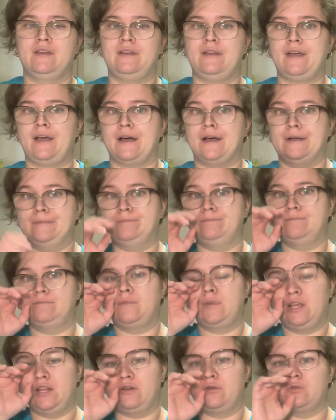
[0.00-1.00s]
um,
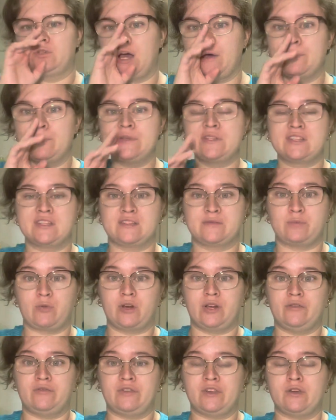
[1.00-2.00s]
you know, Thomas's
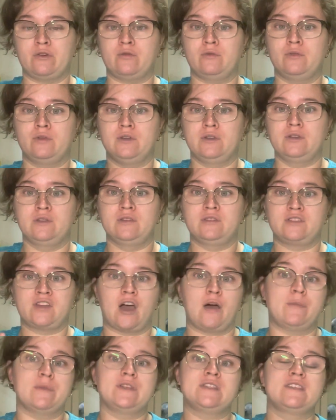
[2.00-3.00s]
point of view.
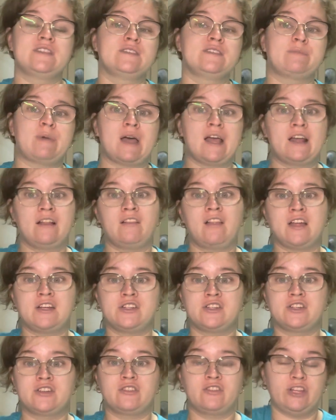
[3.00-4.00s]
Thomas is
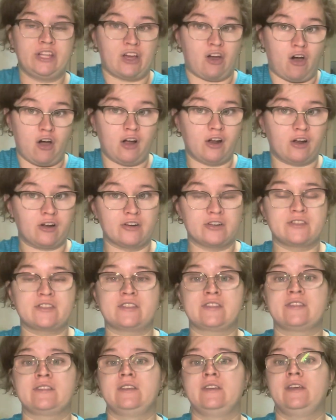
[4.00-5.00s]
biologically ours.
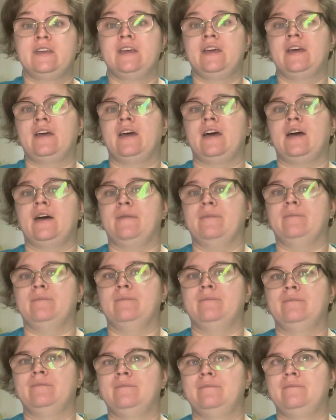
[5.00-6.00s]
Um,
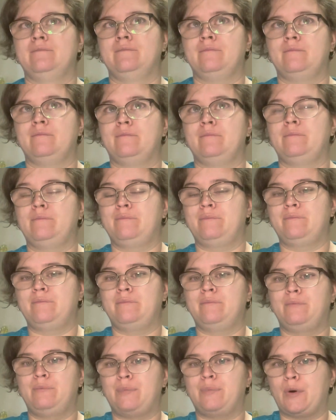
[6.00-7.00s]

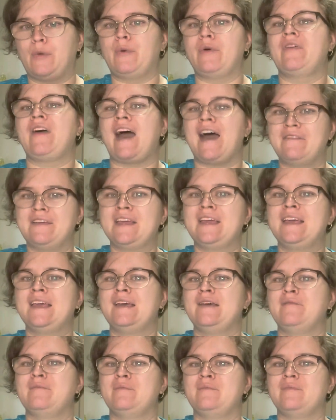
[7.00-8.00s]
but with having
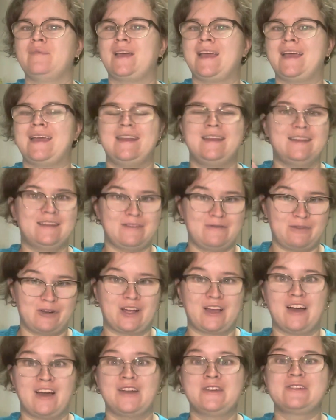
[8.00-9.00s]
him in a
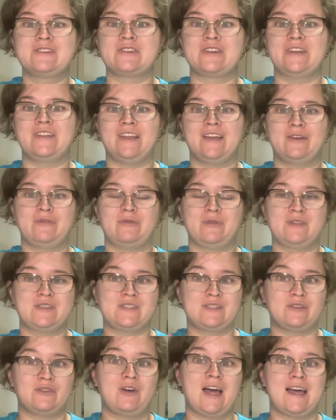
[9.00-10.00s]
different country, like we
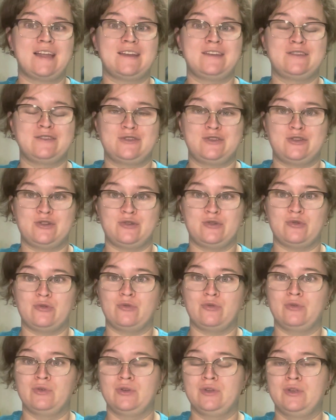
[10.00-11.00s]
still had to do
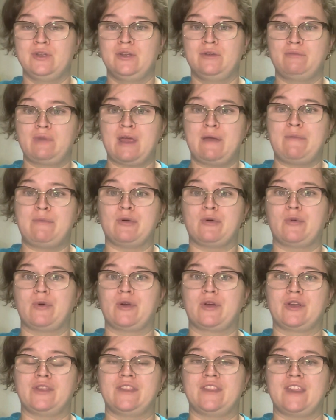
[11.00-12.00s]

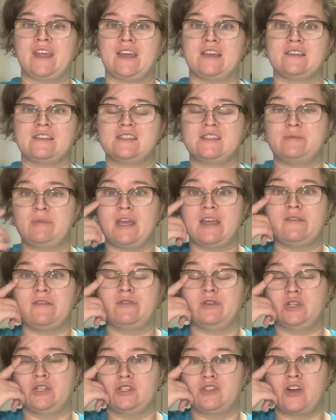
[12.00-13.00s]
paperwork and things to be able
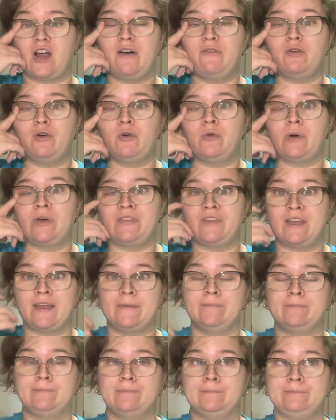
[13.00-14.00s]
to travel with
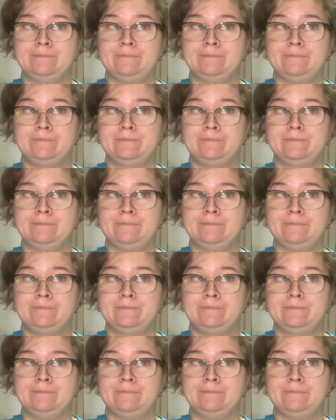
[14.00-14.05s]
him.